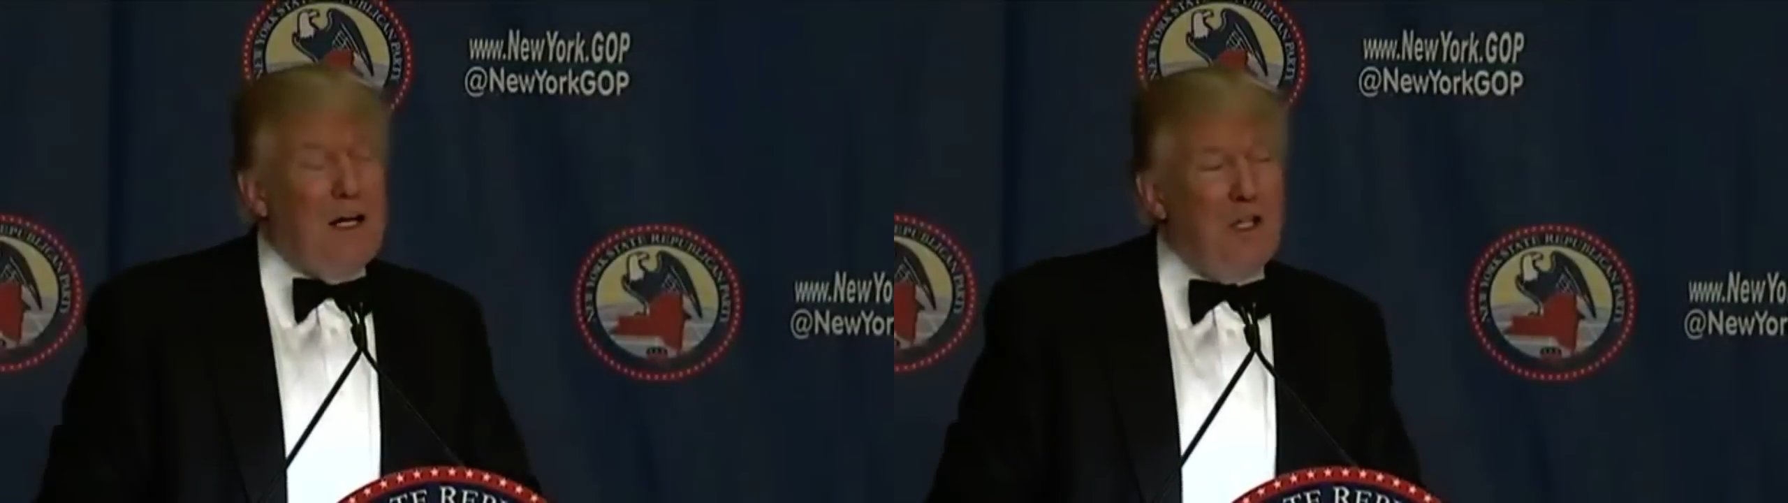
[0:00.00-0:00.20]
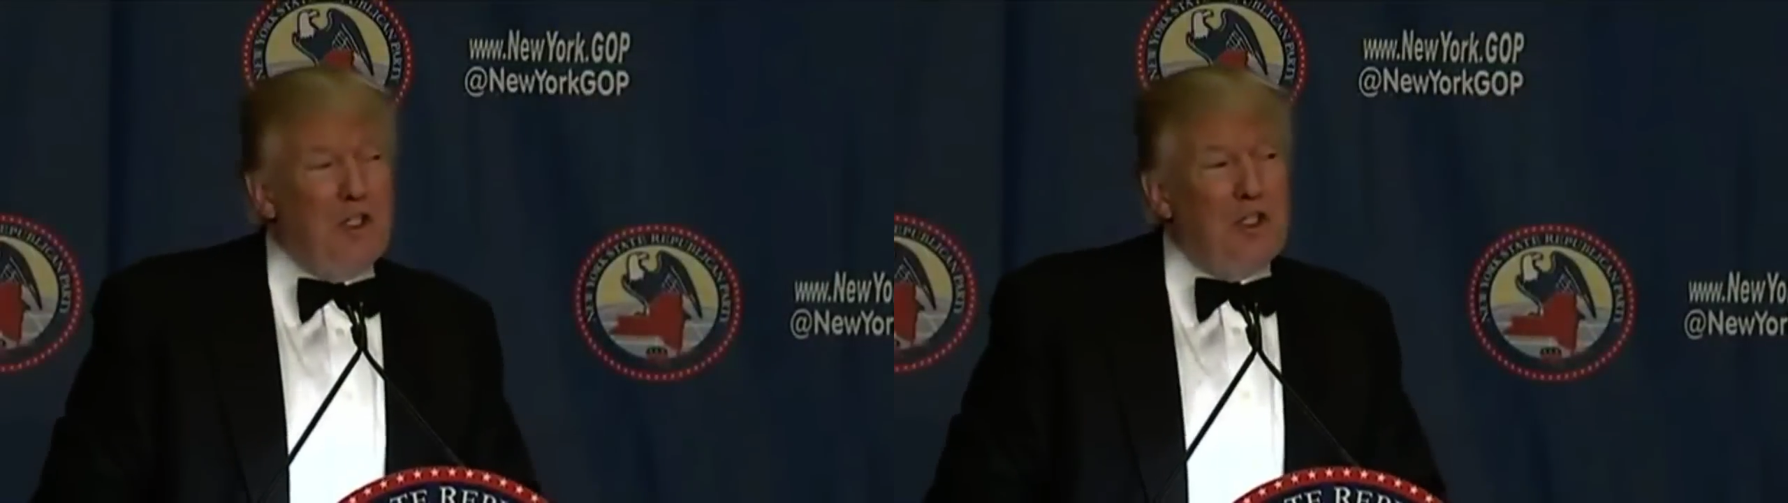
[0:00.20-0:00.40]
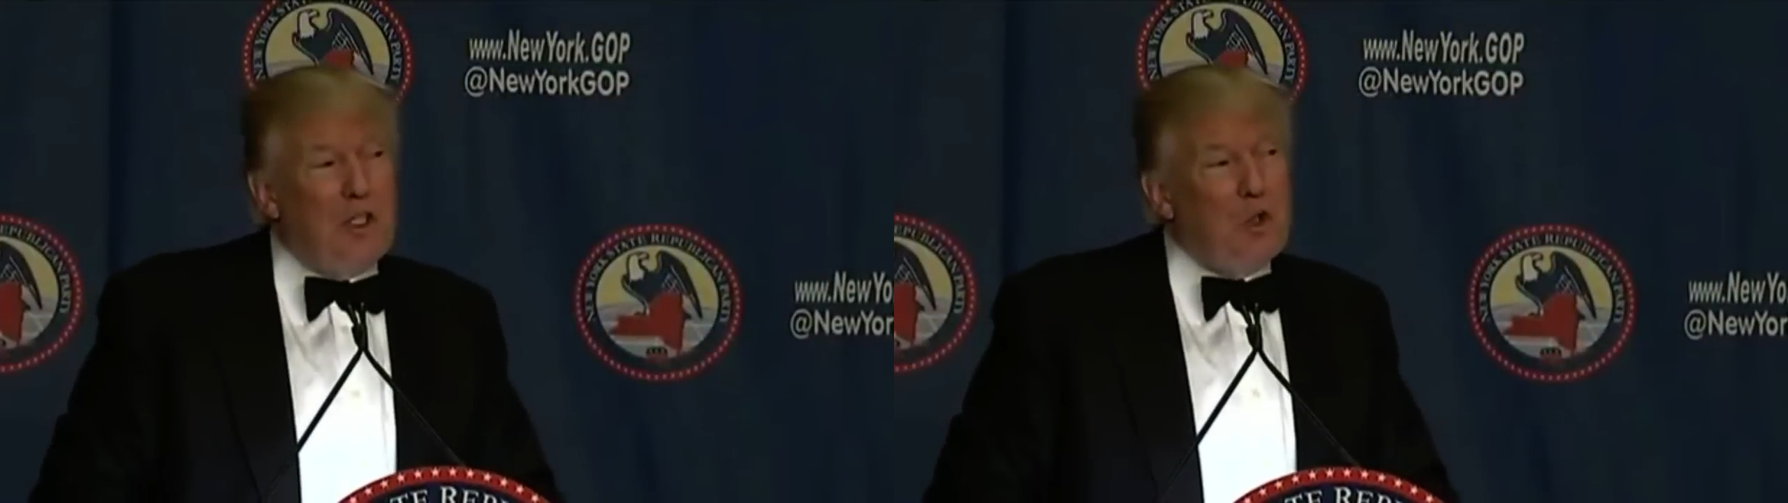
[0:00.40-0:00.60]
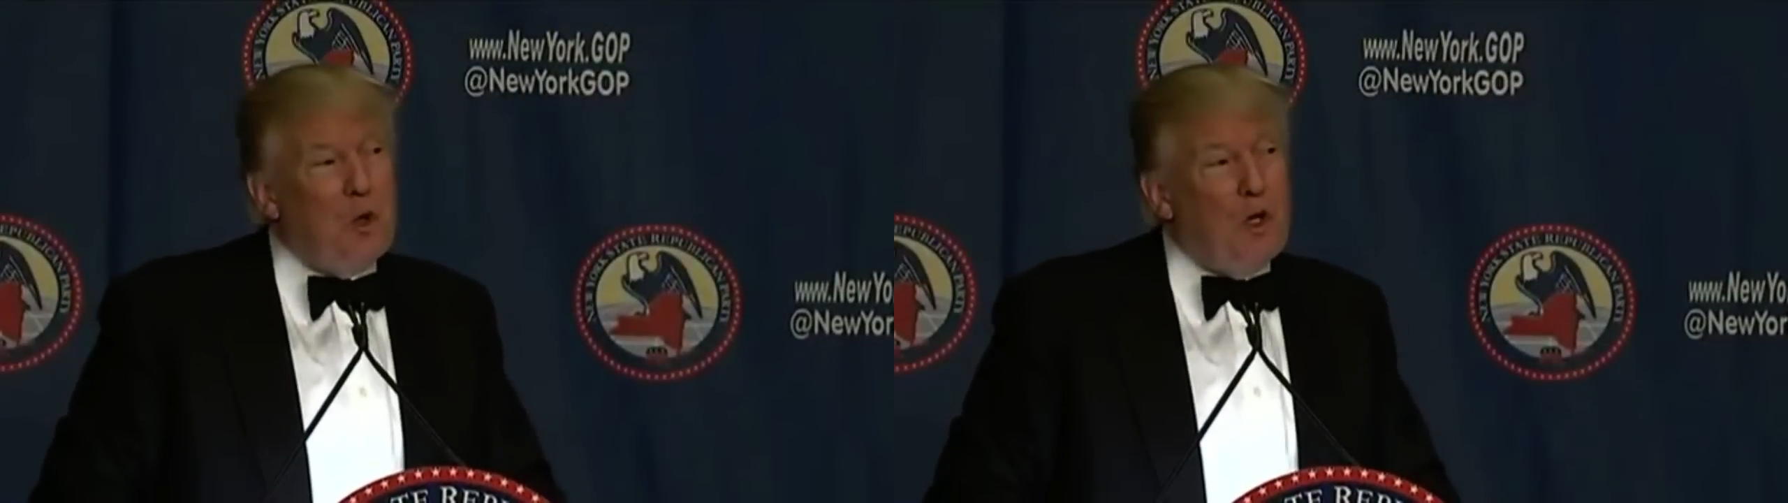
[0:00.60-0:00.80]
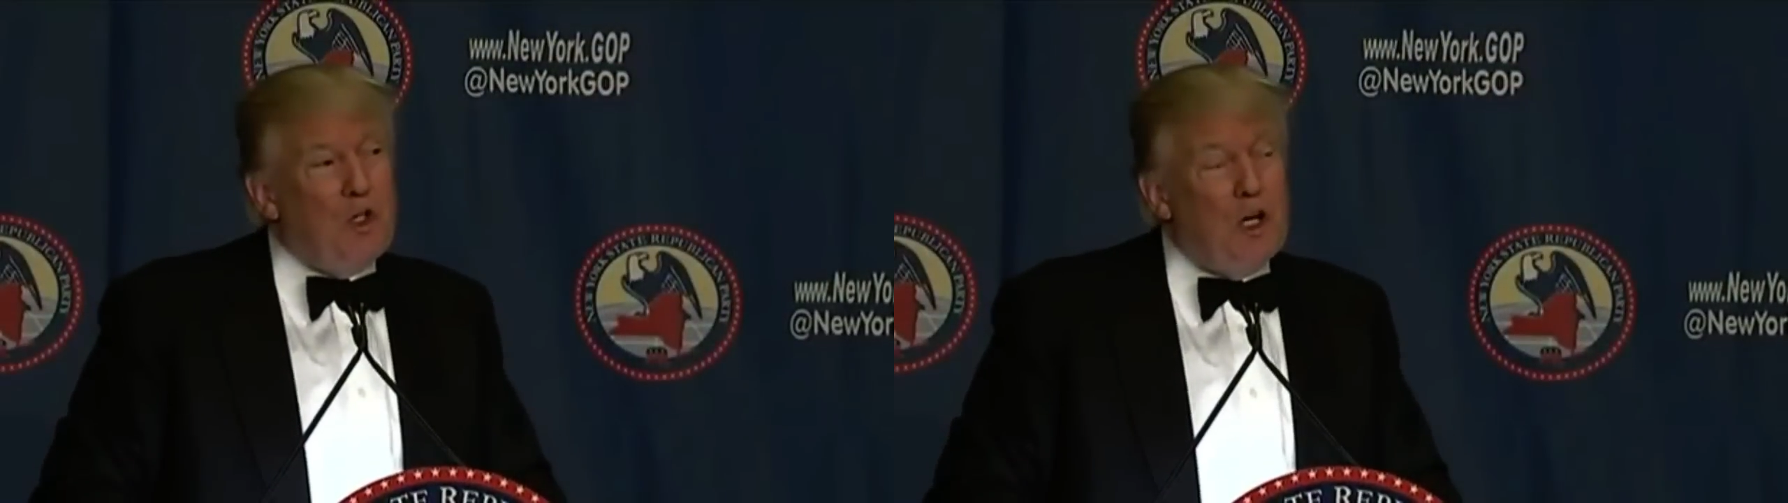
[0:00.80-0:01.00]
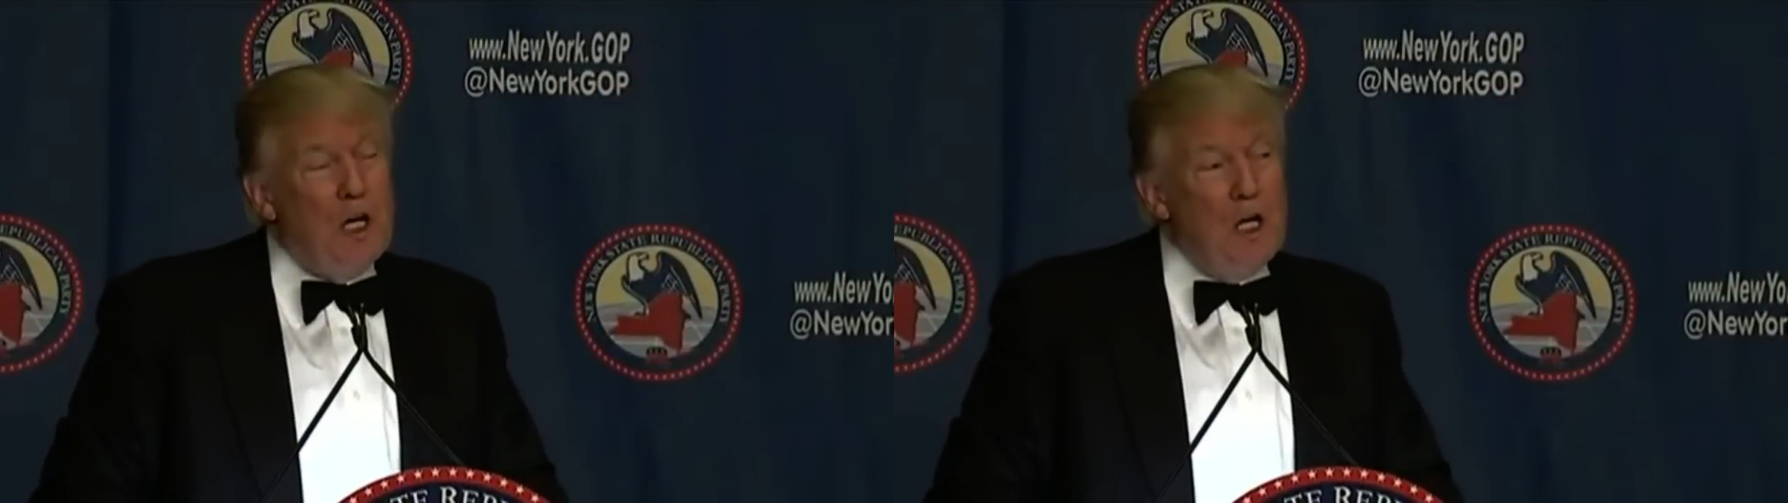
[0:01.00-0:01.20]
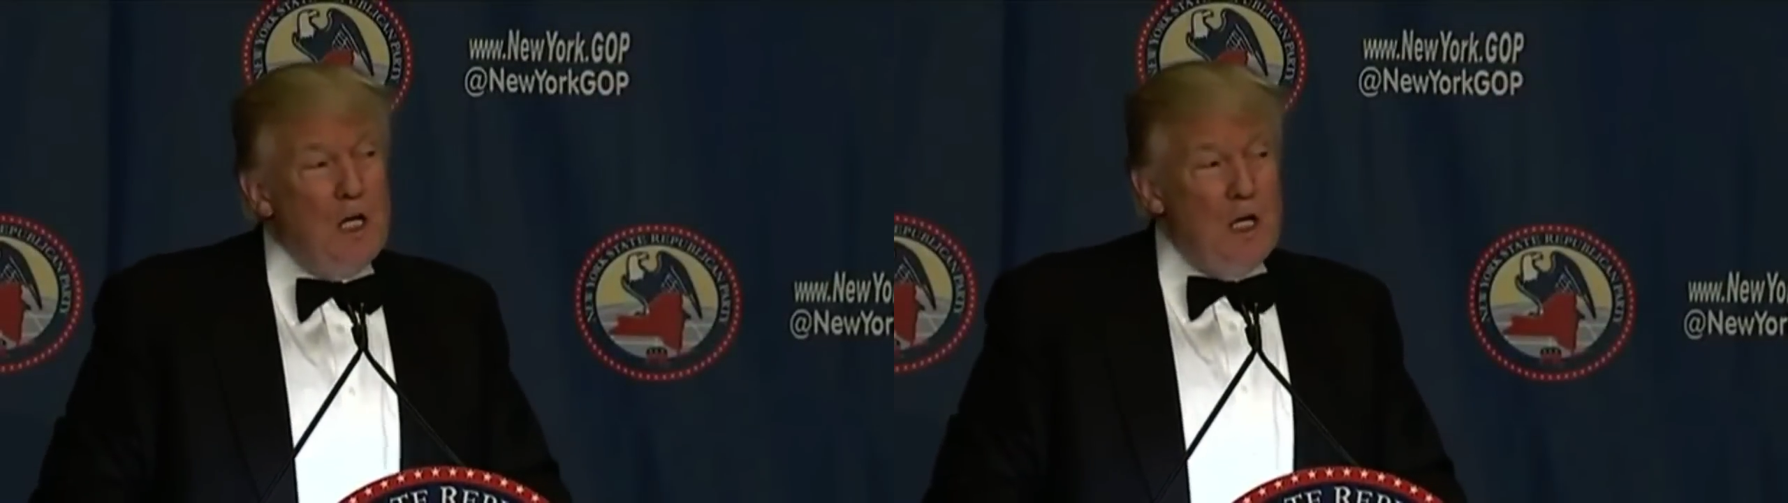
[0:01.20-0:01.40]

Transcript: an easy situation.